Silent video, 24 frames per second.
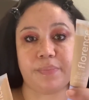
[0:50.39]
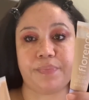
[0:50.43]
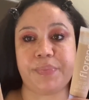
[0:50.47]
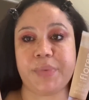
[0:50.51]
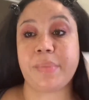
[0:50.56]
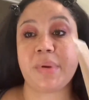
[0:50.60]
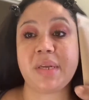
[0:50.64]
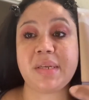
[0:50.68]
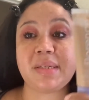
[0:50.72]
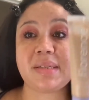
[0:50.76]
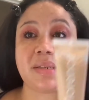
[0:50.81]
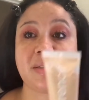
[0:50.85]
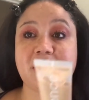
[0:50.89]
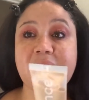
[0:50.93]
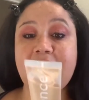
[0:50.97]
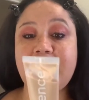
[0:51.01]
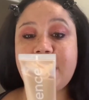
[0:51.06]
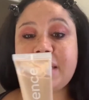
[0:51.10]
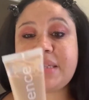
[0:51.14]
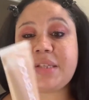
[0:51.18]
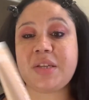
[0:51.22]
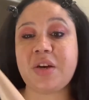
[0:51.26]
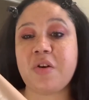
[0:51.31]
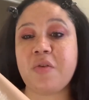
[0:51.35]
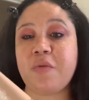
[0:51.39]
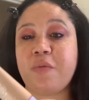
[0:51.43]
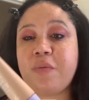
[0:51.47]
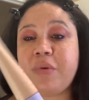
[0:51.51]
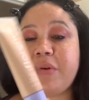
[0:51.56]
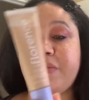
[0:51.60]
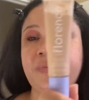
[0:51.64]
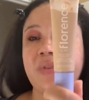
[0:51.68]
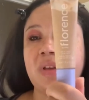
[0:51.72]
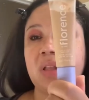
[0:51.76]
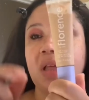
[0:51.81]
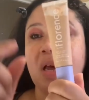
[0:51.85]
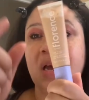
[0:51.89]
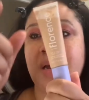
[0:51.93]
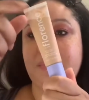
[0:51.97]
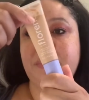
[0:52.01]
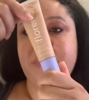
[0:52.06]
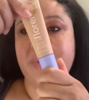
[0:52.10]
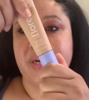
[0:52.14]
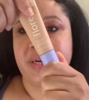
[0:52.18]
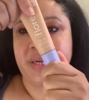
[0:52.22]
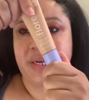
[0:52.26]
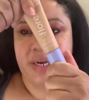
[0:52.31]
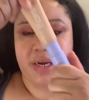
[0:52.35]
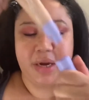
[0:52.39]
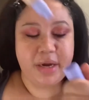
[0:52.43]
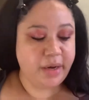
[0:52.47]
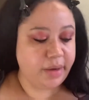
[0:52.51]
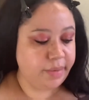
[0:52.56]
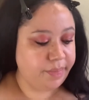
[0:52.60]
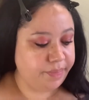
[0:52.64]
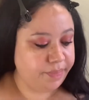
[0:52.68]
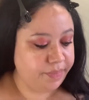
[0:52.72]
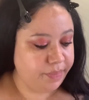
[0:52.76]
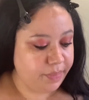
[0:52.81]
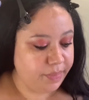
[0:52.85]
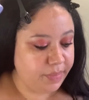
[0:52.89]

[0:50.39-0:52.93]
I'm going to start off with the light medium.